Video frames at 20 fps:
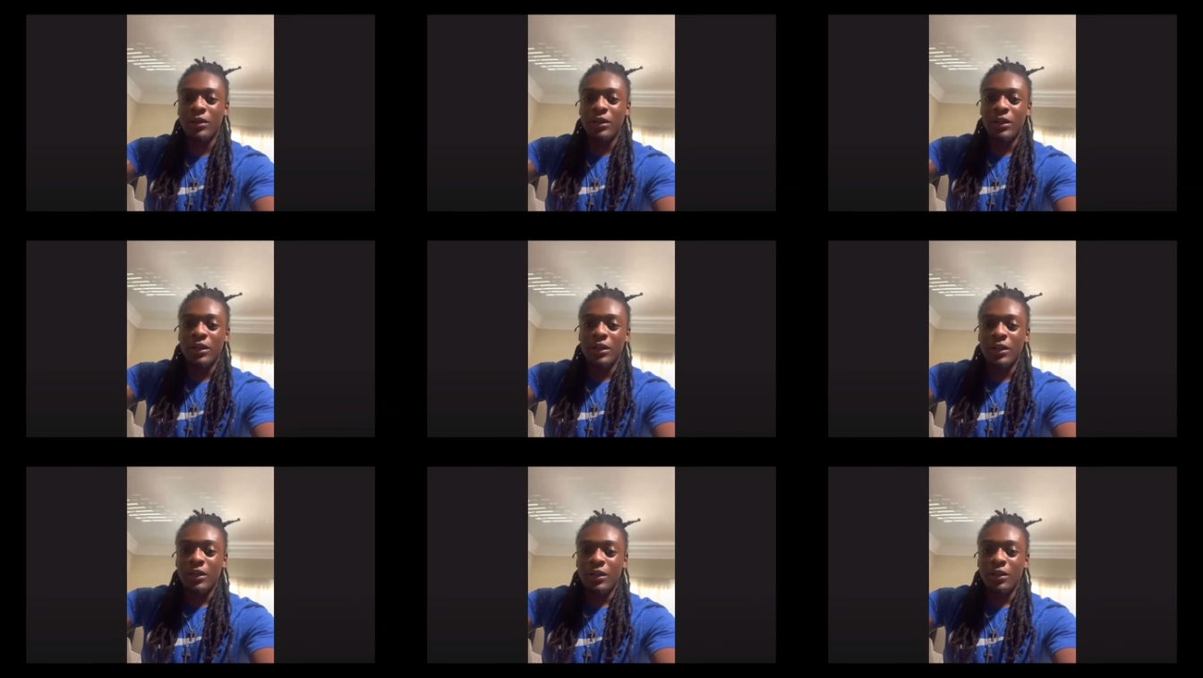
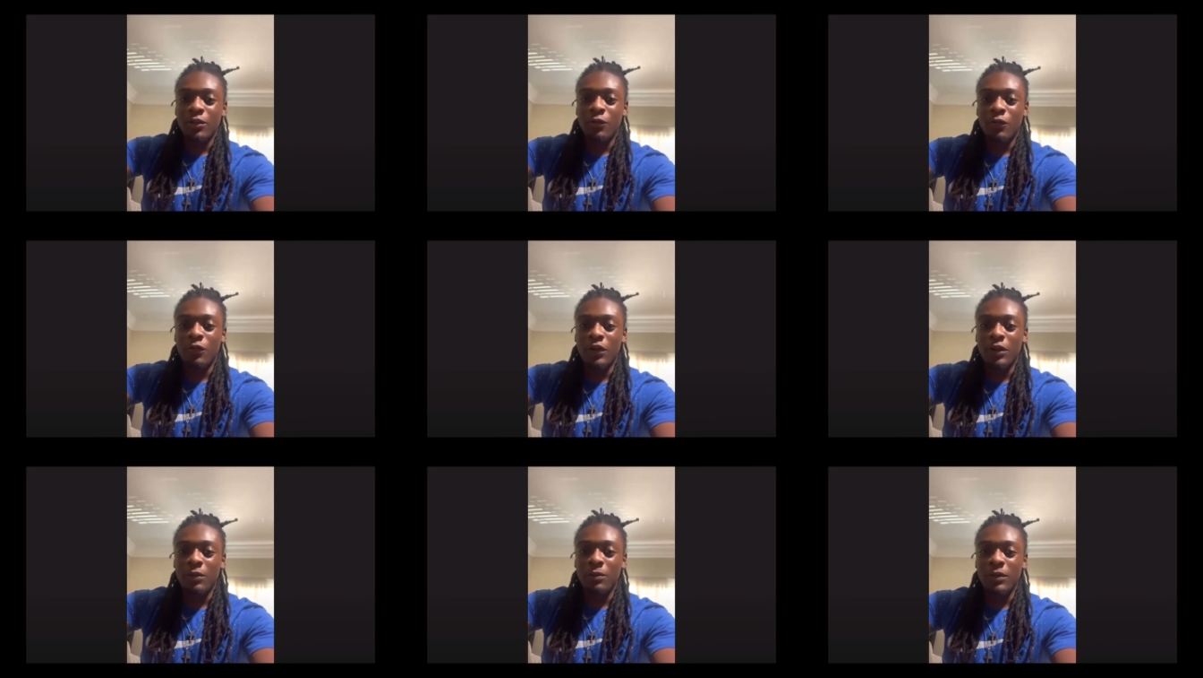You
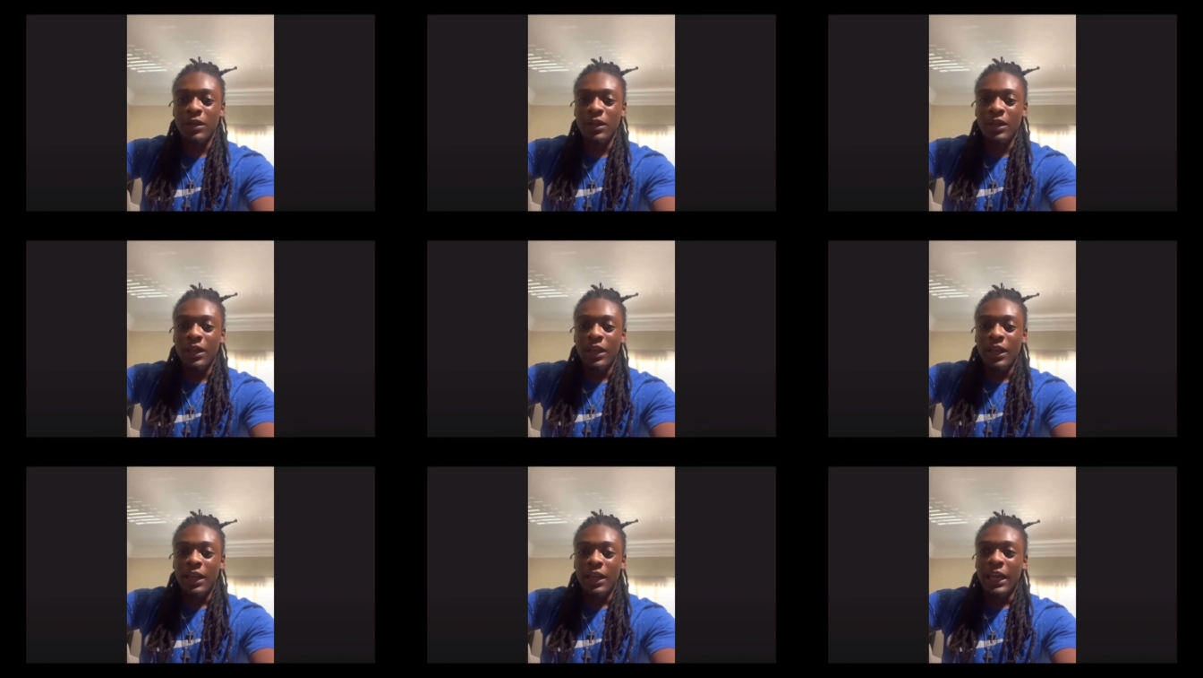feel me?
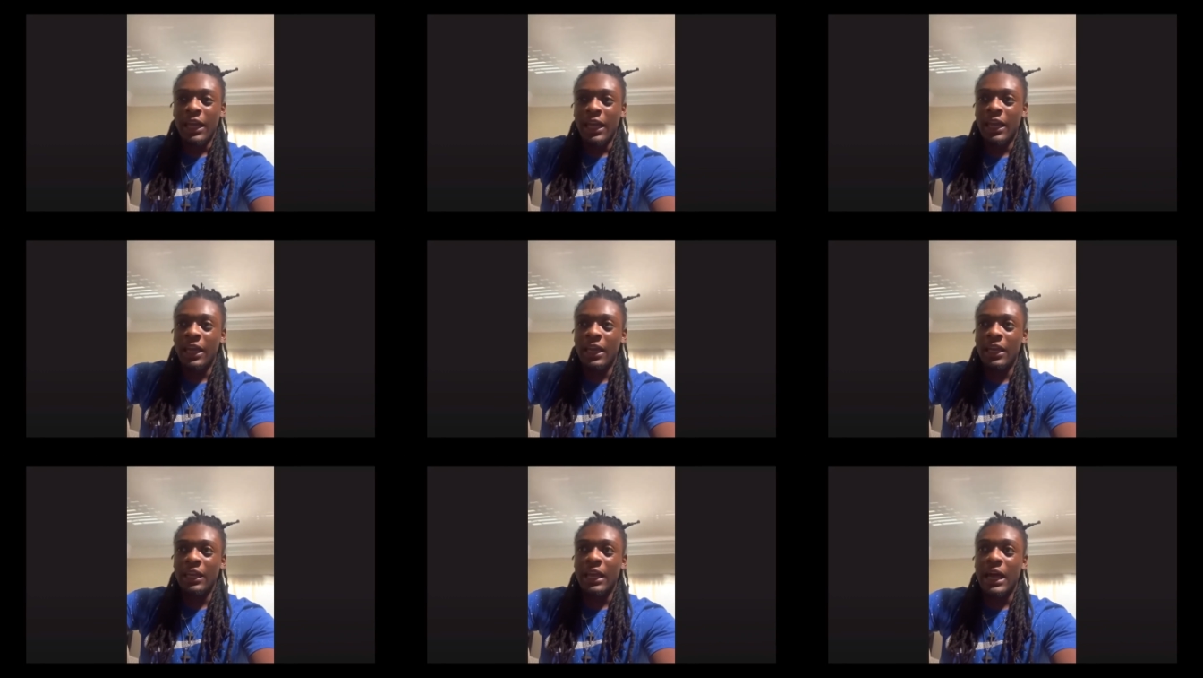
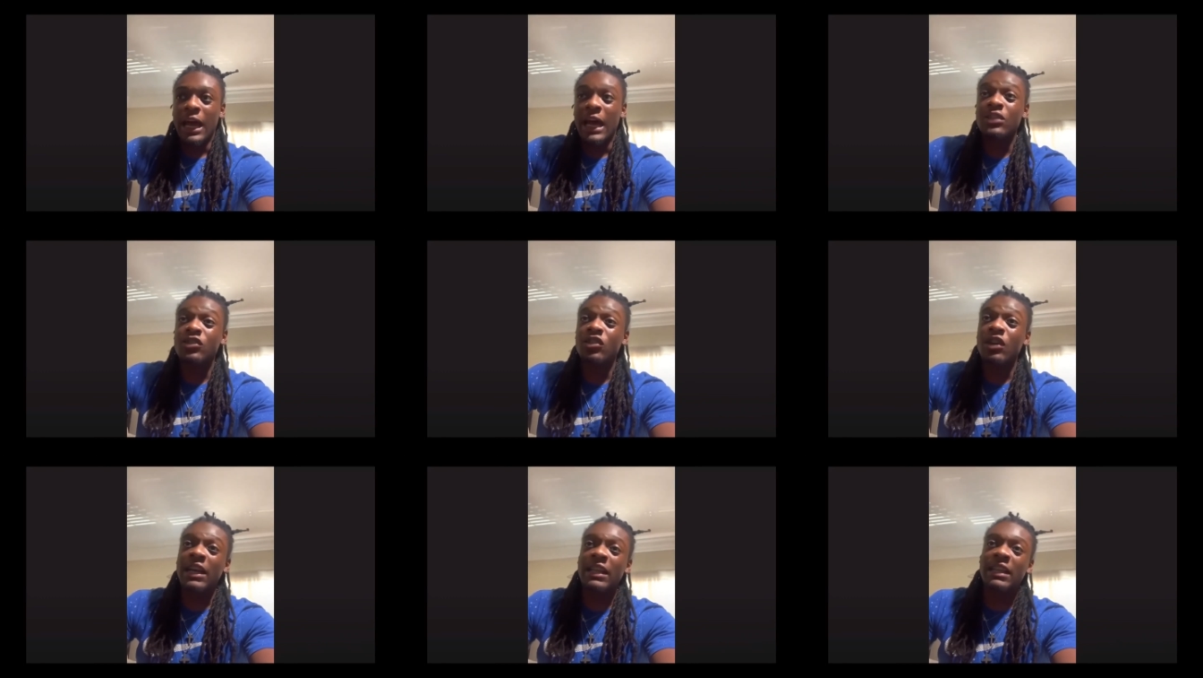And I
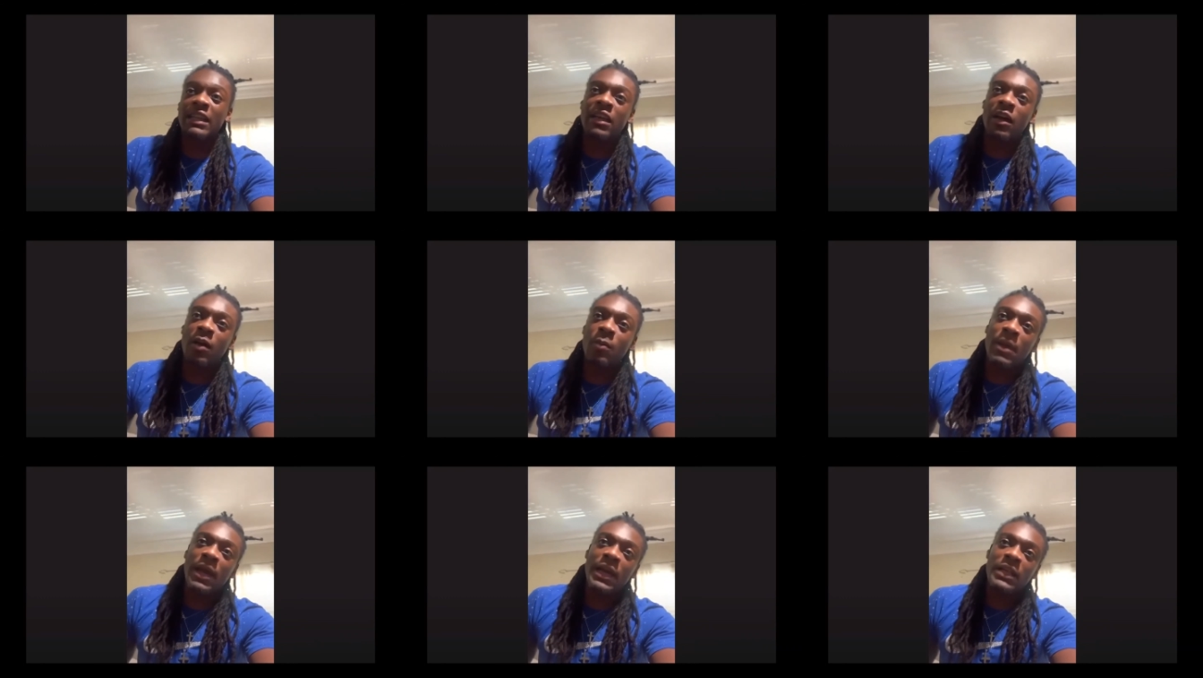tried to come
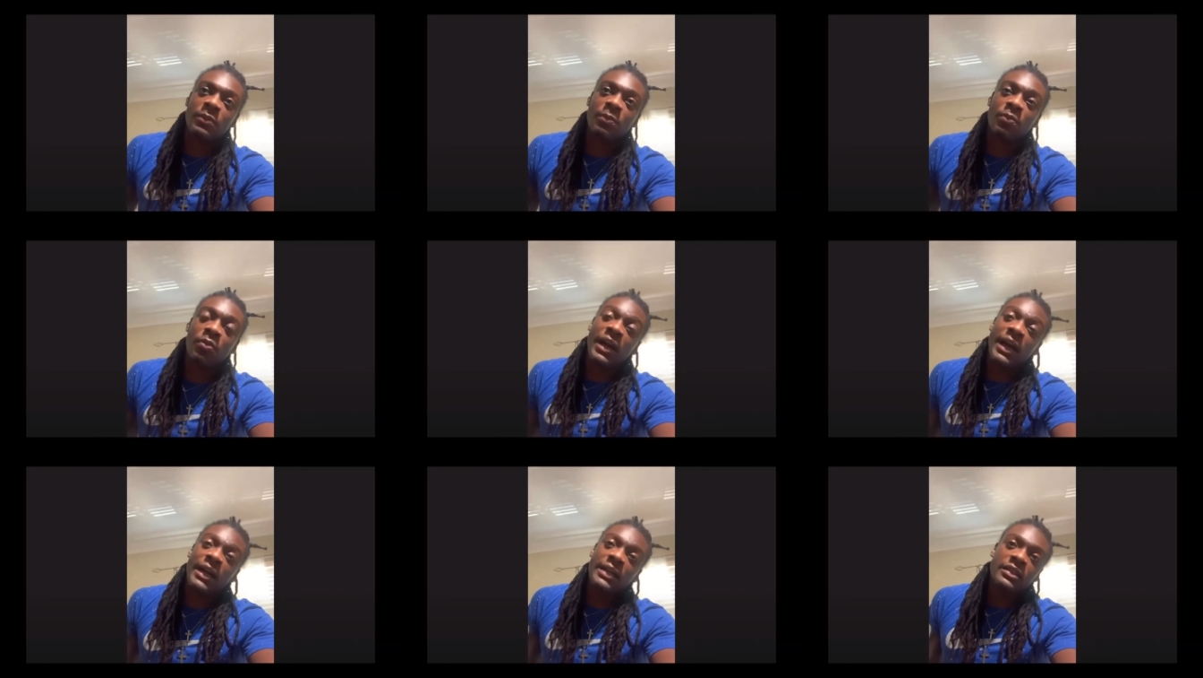back to
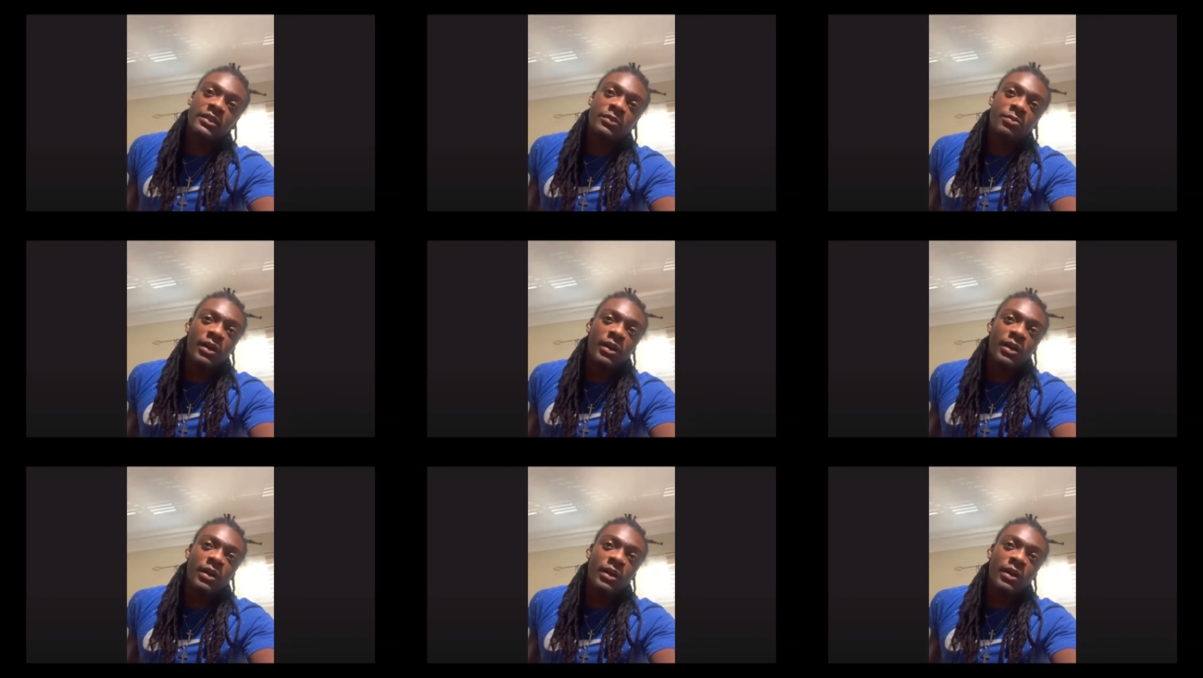practice, bro.